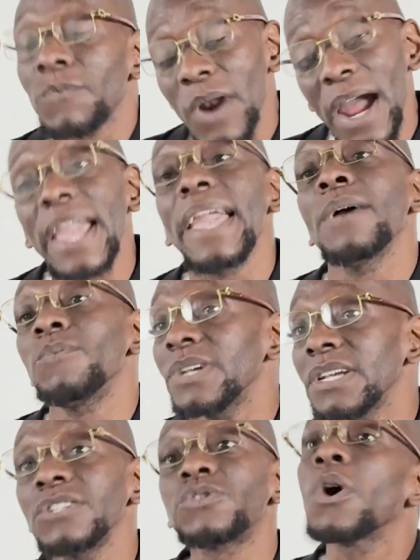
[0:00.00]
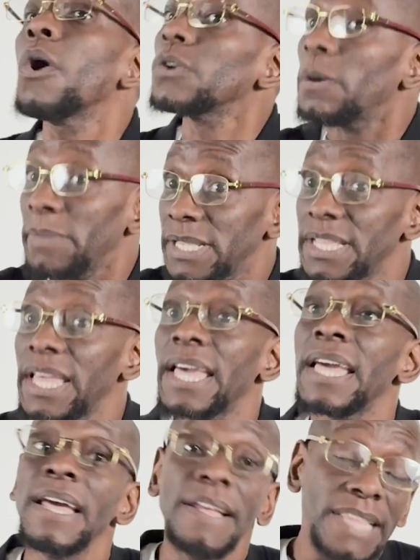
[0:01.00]
Right, and we can control them. And
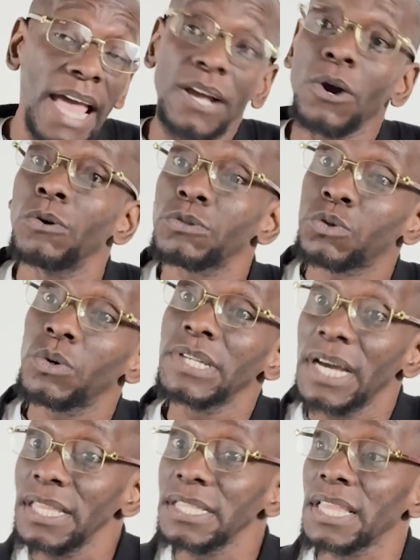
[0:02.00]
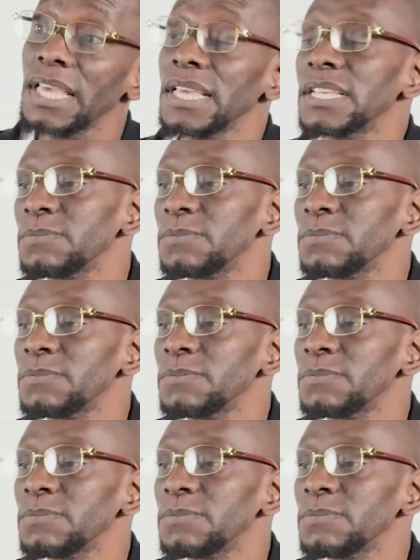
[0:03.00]
then that goes to another thing,